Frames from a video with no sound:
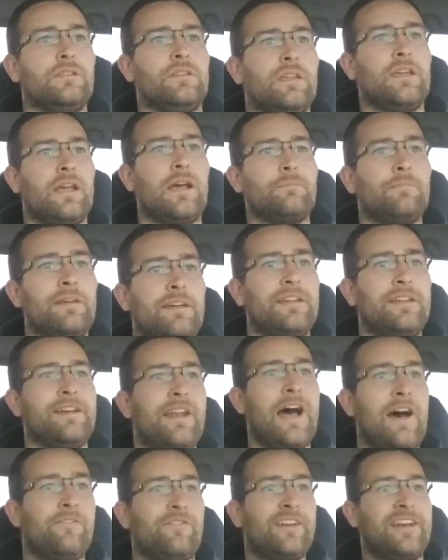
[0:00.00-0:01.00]
Good thing I'm
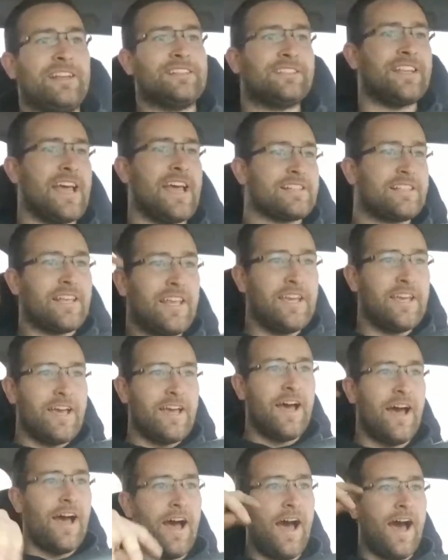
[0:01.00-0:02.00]
getting off at this
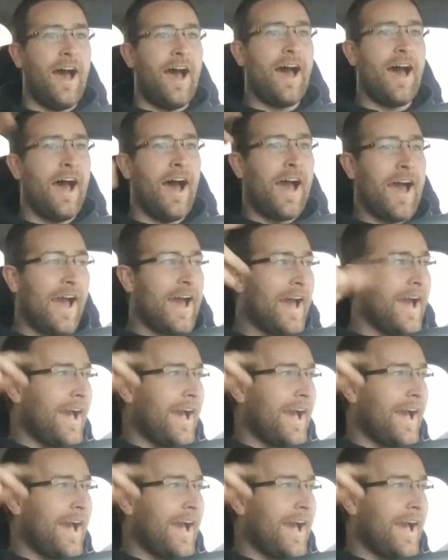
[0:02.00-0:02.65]
exit. Aha!